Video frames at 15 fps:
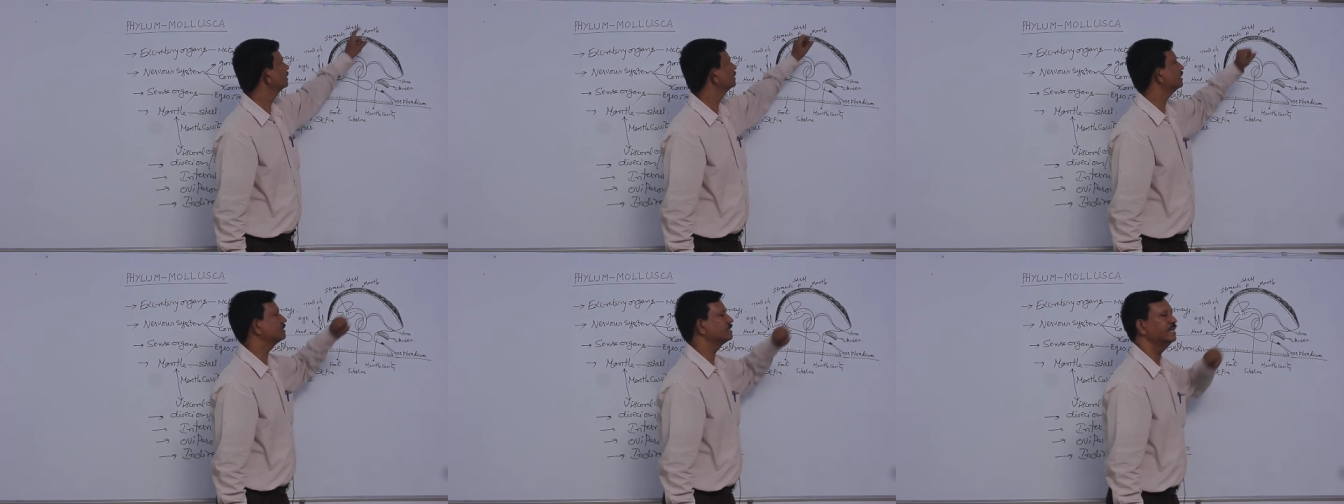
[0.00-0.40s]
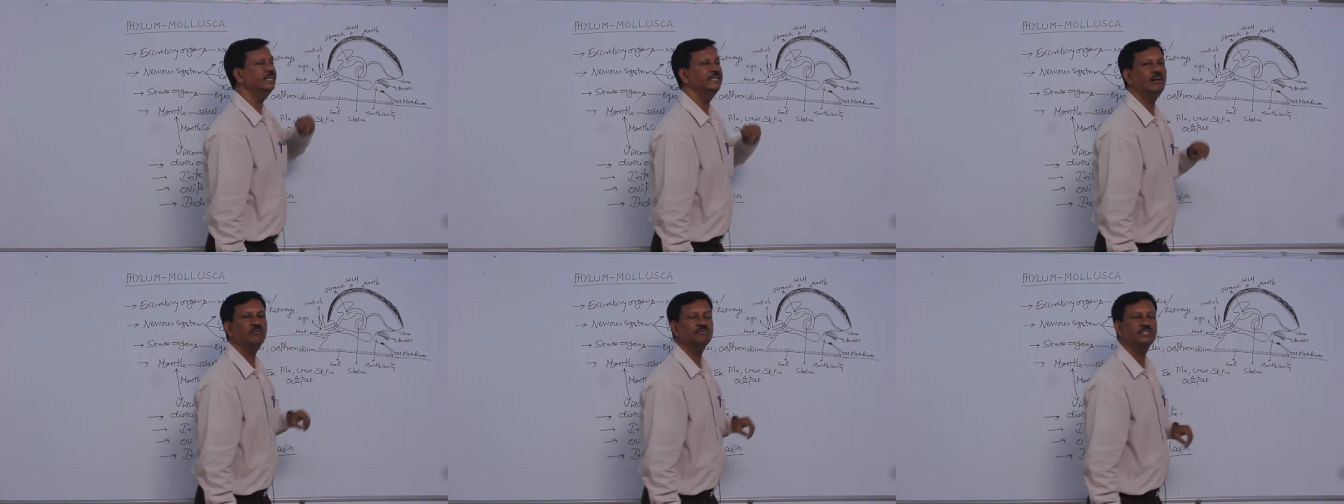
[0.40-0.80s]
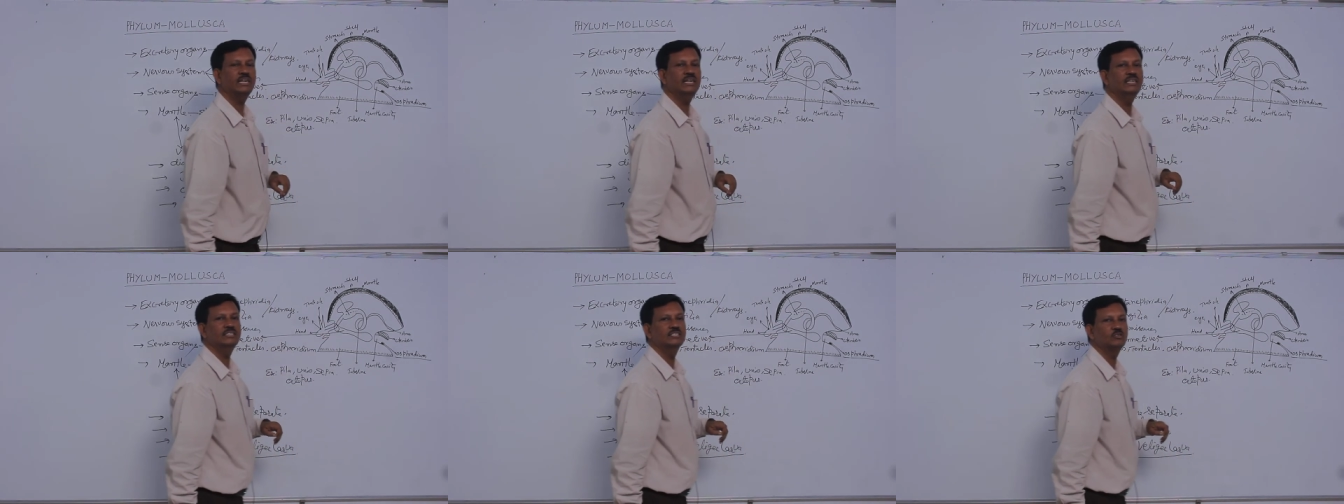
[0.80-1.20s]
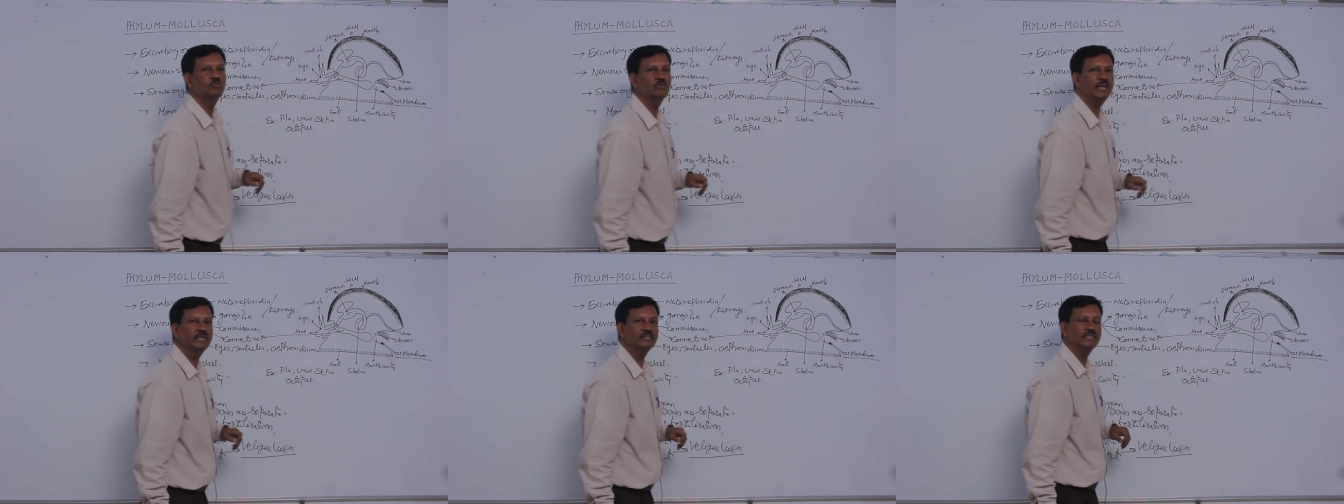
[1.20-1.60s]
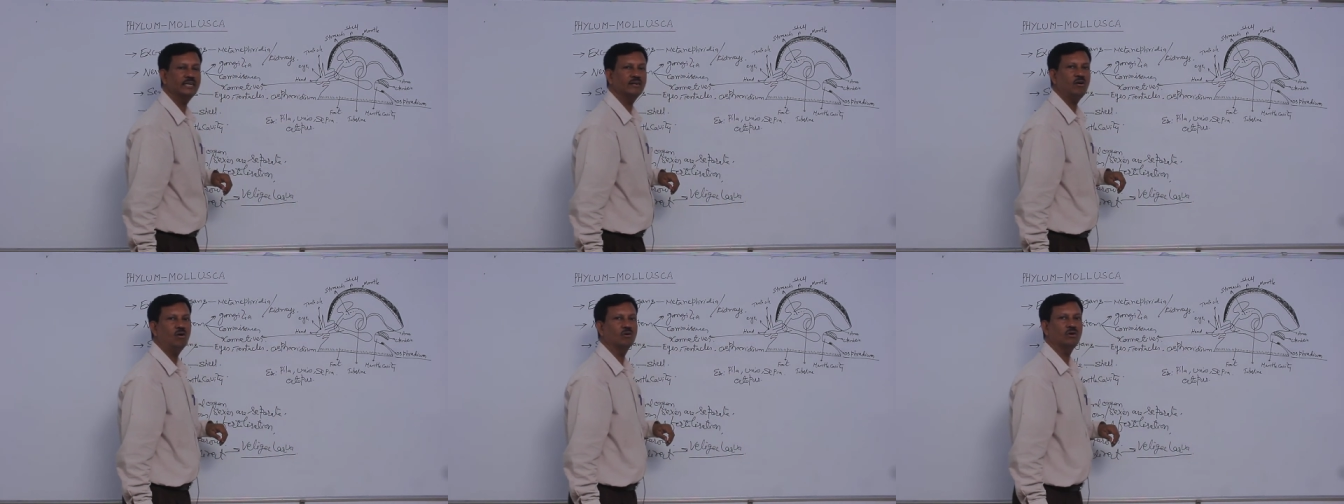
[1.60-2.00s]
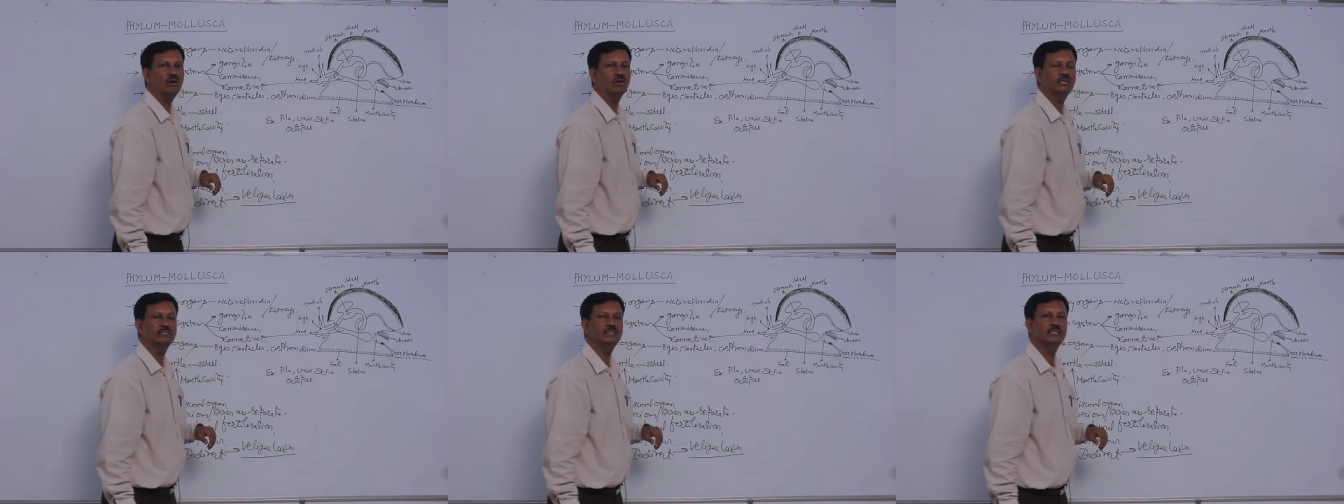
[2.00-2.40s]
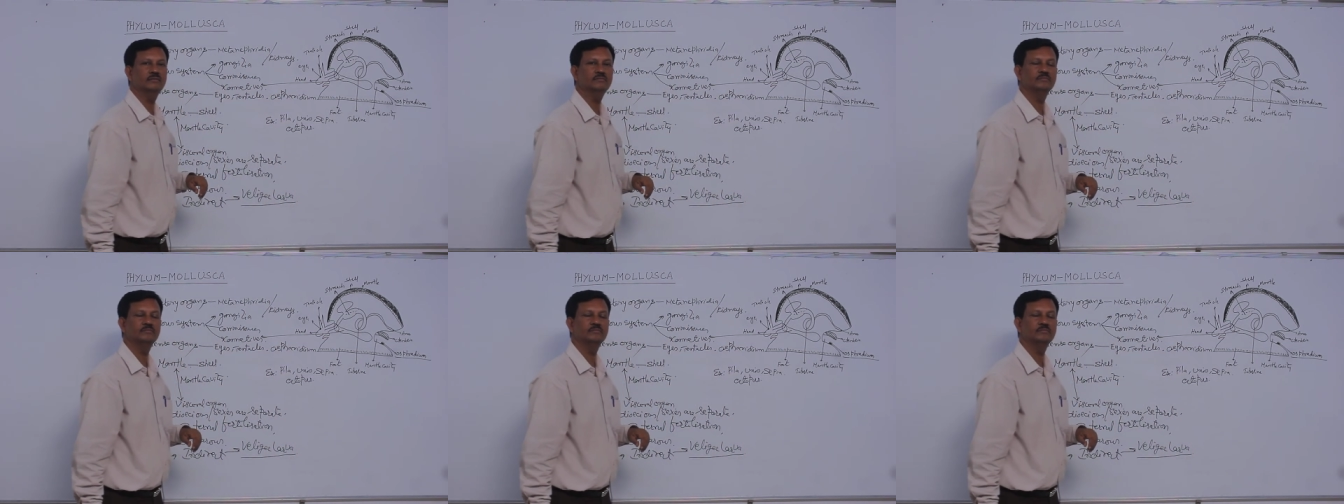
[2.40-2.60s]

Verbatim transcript: The study of shell is known as the conchology.